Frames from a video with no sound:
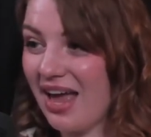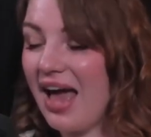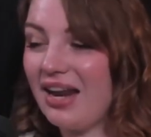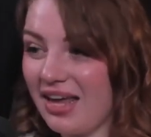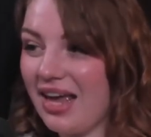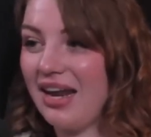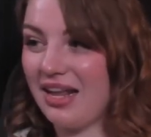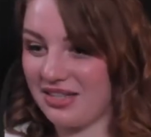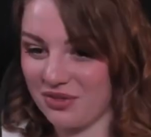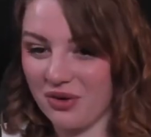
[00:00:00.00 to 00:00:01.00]
And again,
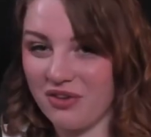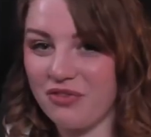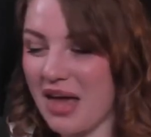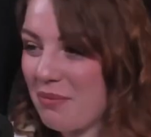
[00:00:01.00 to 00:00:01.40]
it's sort of that